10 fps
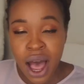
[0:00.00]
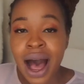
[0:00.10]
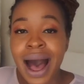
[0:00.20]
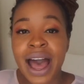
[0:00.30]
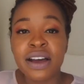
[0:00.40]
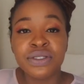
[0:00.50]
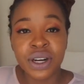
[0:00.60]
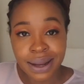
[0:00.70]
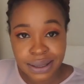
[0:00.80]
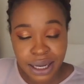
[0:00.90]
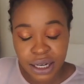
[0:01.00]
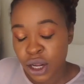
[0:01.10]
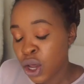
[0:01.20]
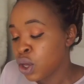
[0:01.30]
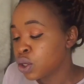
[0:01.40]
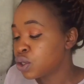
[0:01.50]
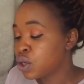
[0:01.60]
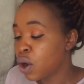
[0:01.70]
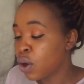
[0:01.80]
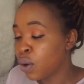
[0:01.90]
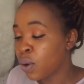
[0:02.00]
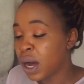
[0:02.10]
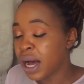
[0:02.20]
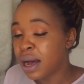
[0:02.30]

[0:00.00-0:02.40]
I have dry skin. So